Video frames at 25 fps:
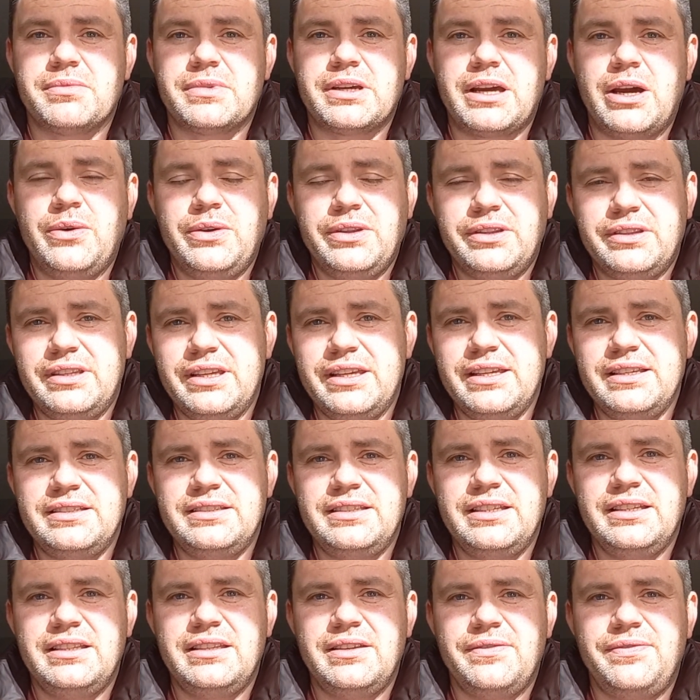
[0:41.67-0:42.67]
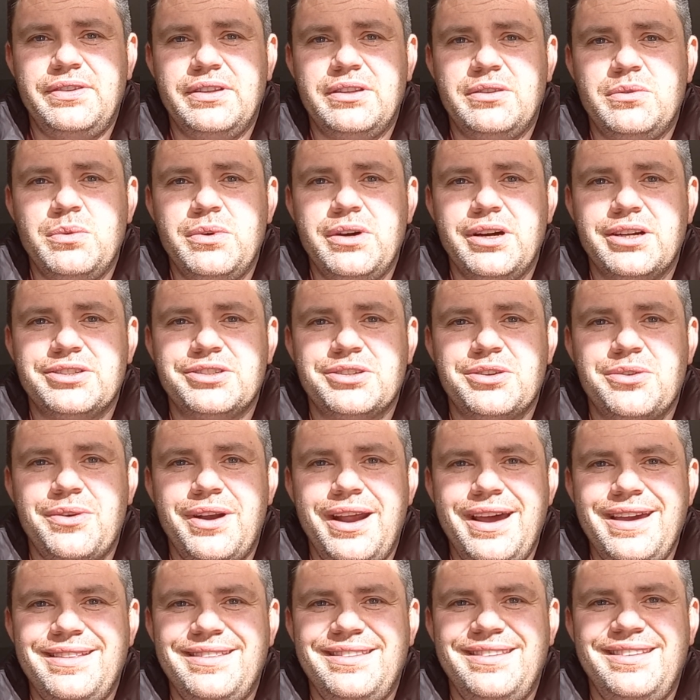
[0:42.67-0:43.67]
Go and test it. If it works,
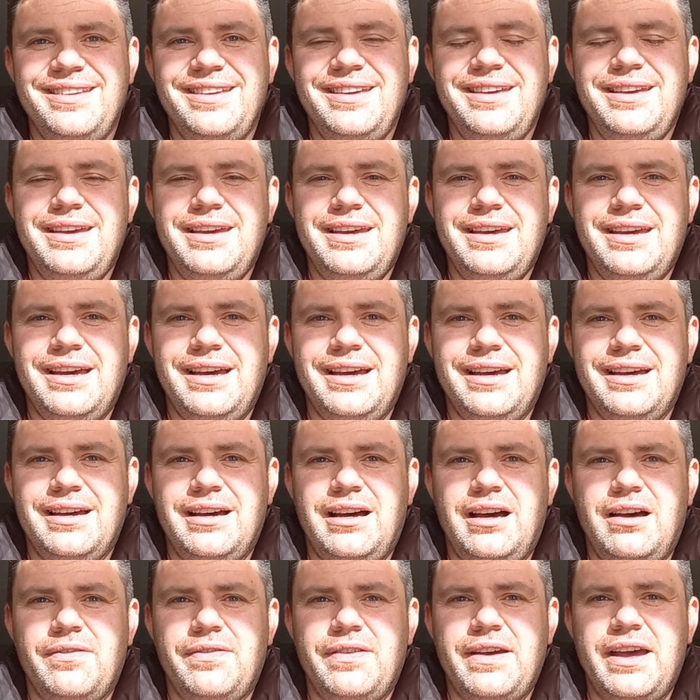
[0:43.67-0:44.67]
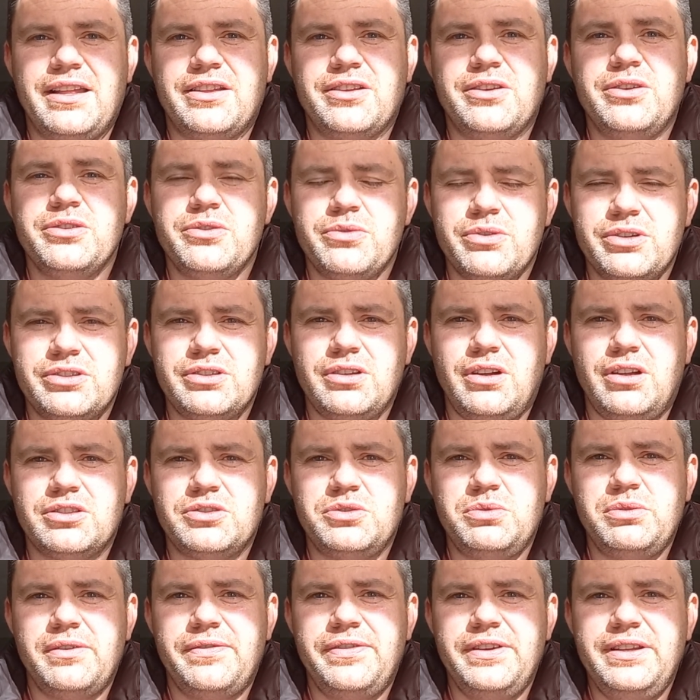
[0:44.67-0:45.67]
great. I've had good
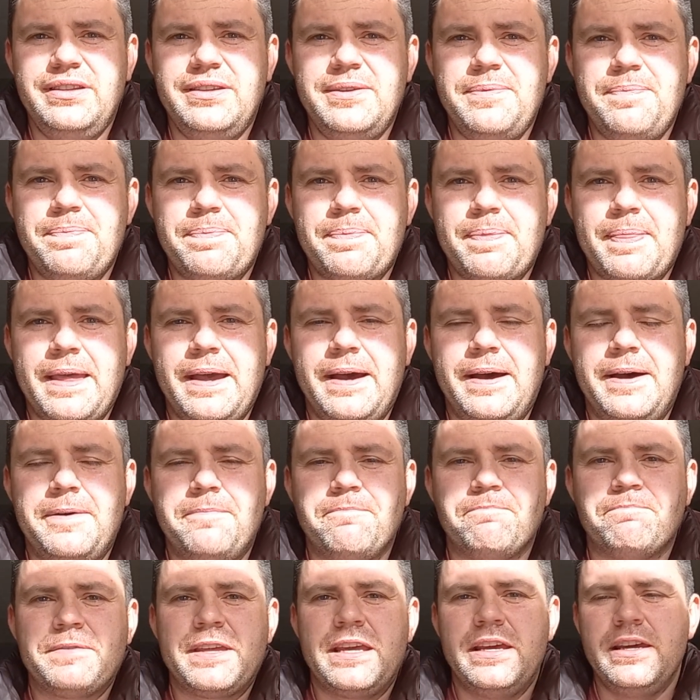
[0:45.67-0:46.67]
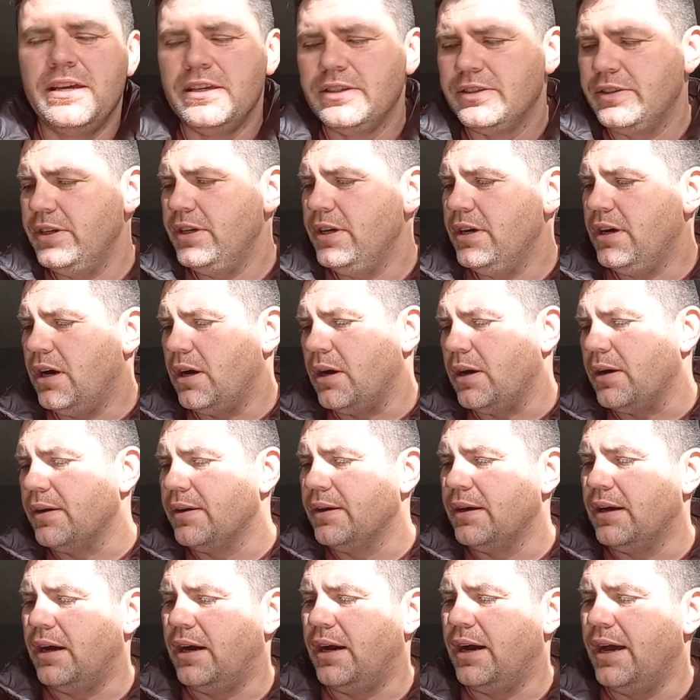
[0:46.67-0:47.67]
results with it.
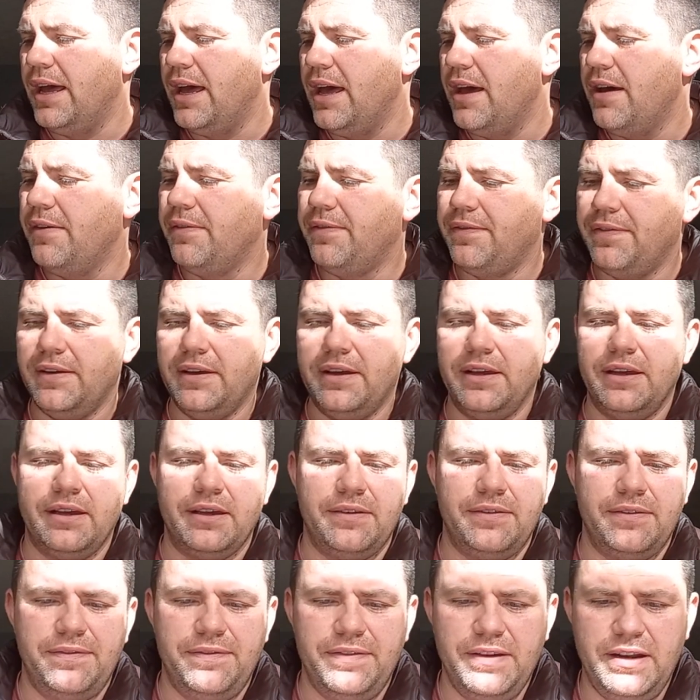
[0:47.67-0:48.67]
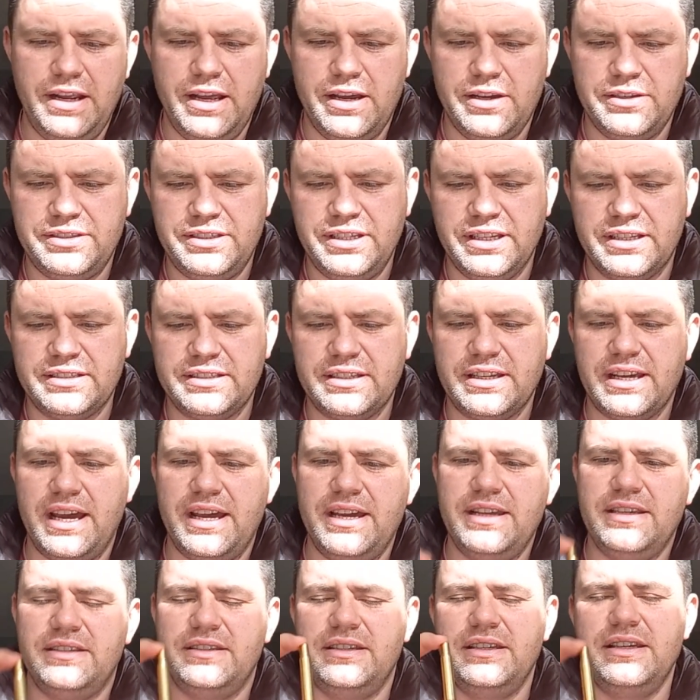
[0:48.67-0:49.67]
I have a 306
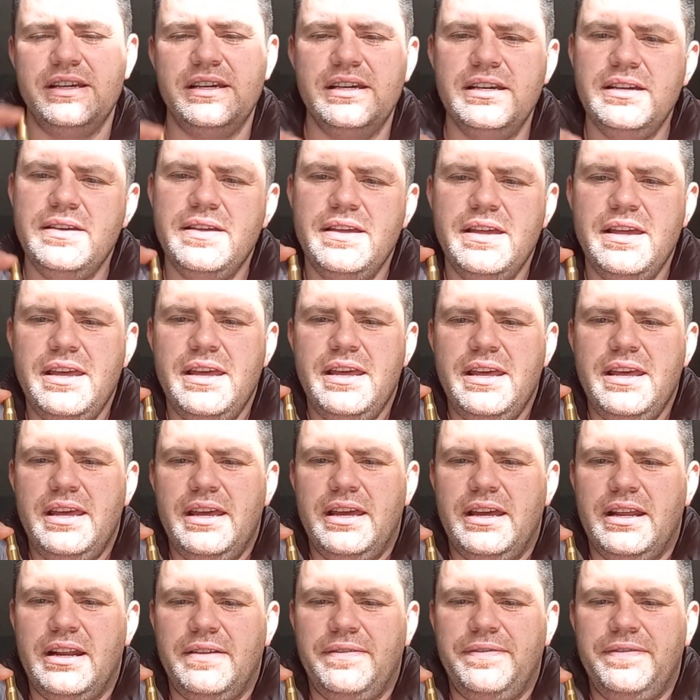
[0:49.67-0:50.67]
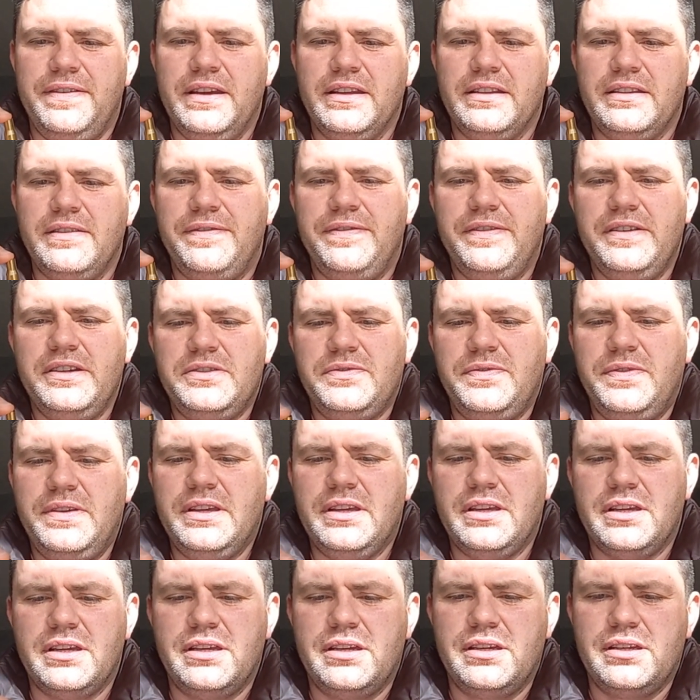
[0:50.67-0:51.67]
case here. And I think the first
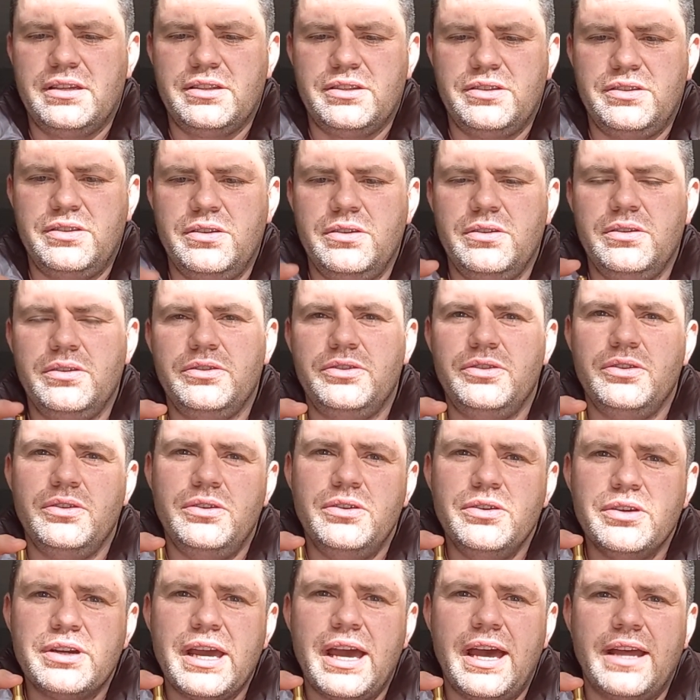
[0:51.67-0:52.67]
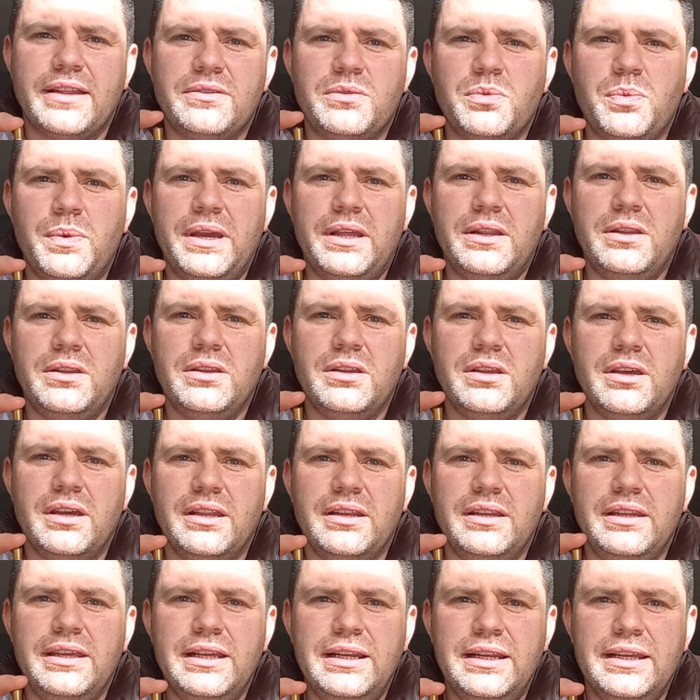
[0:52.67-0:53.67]
thing to look at when
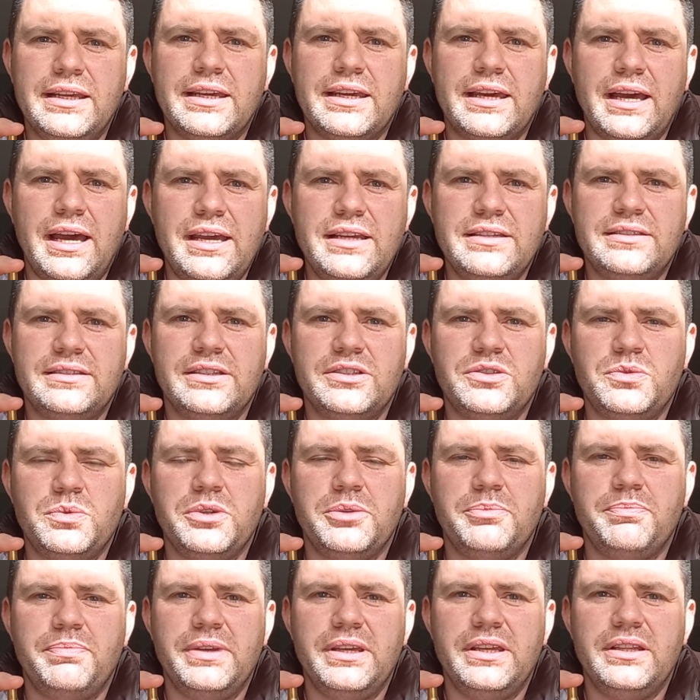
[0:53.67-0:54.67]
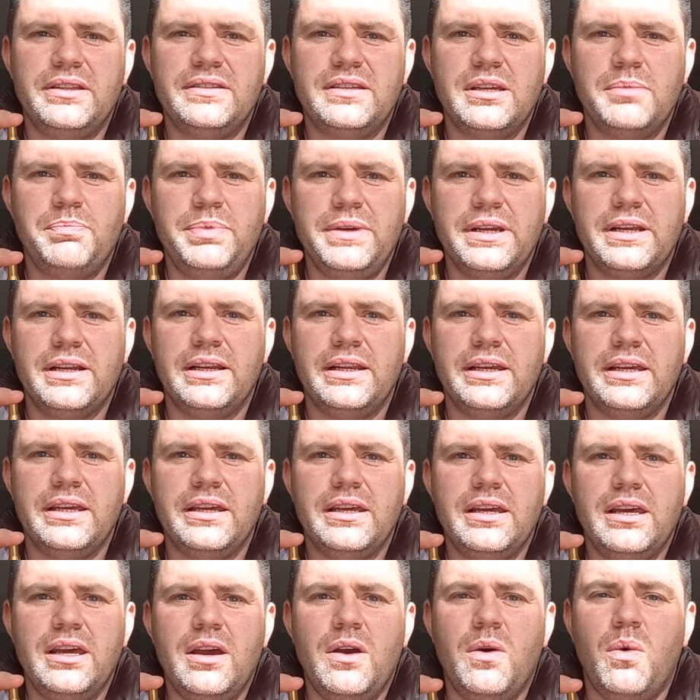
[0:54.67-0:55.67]
annealing cases would be
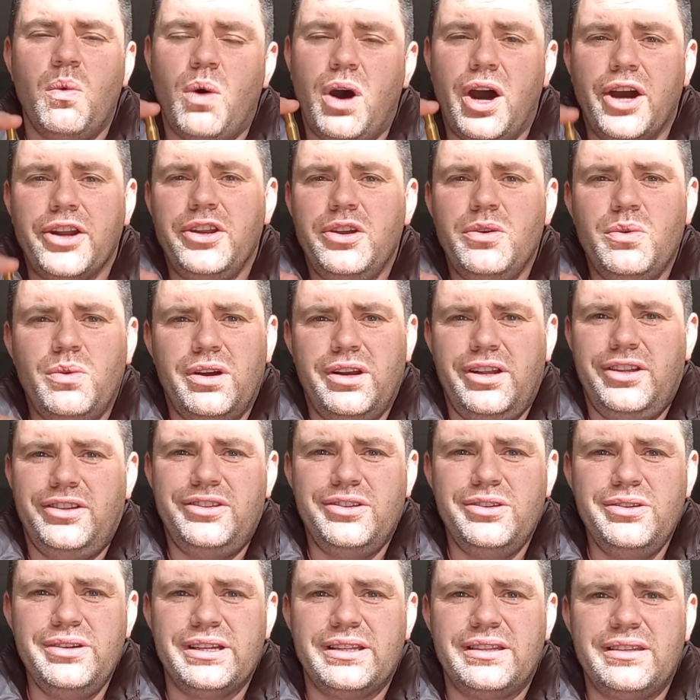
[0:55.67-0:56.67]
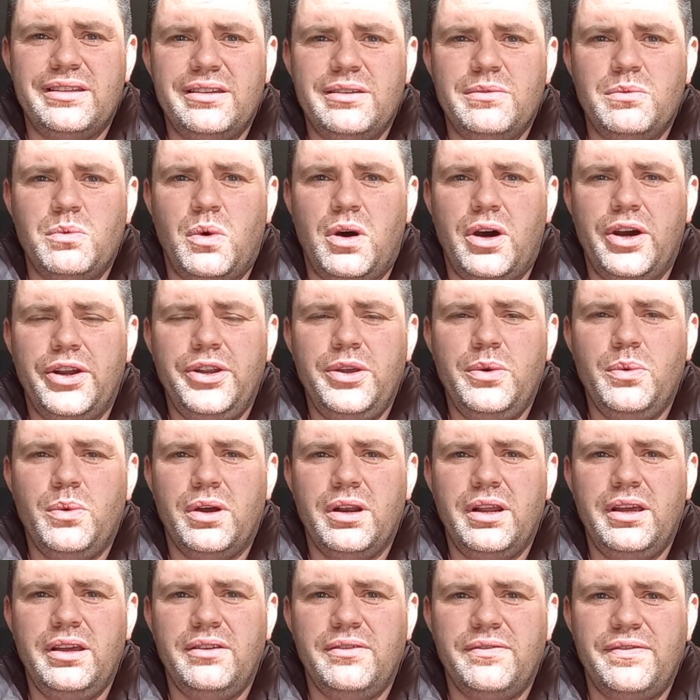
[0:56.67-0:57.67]
typically, why do you want to do it? Why do you
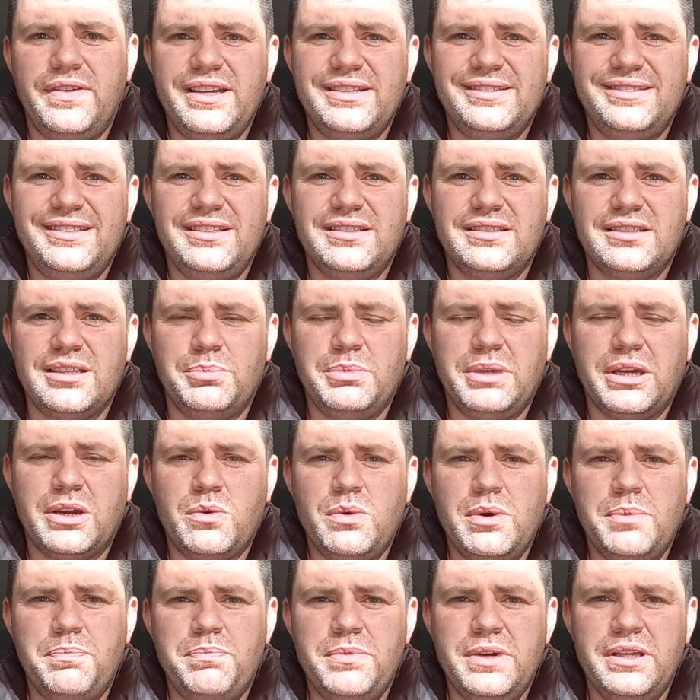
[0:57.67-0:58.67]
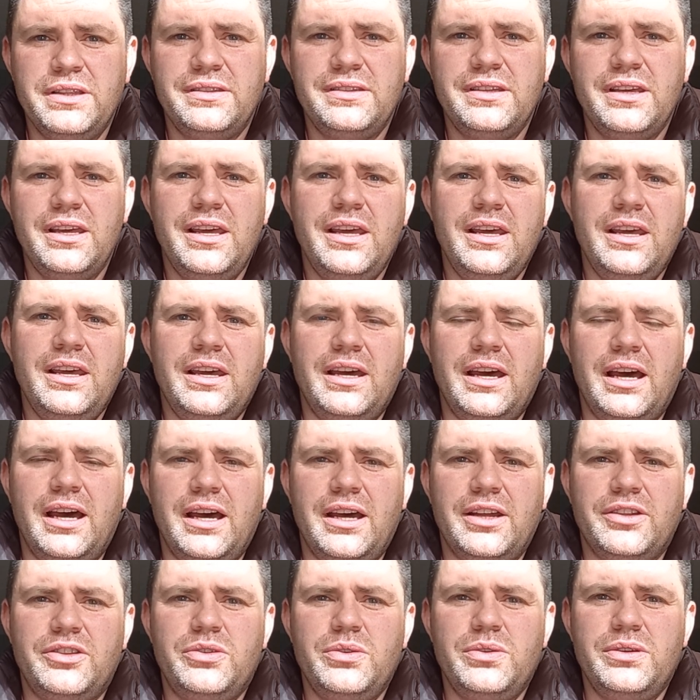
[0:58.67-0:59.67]
want to invest in some equipment
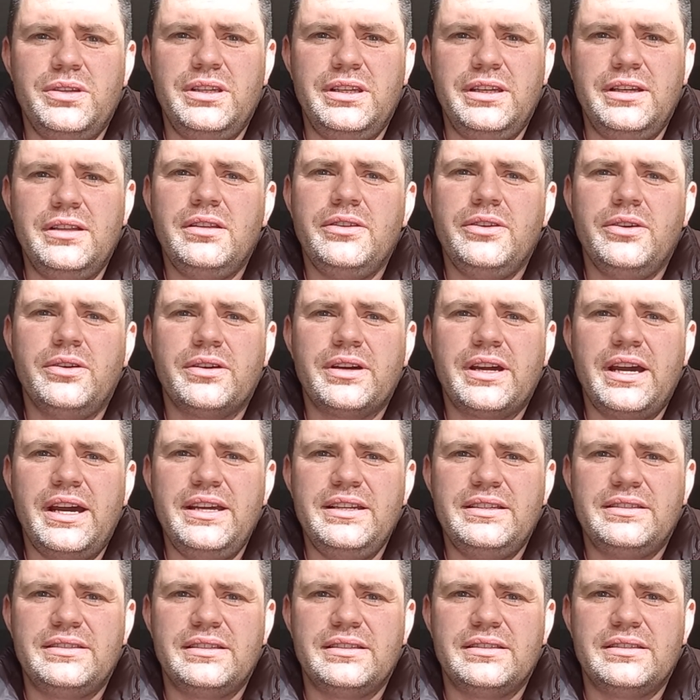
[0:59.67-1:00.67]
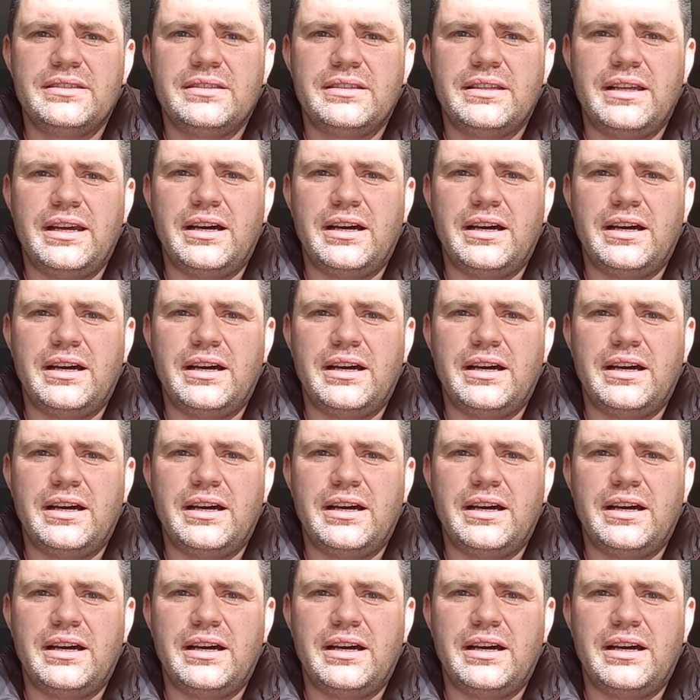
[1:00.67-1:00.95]
to anneal your cases?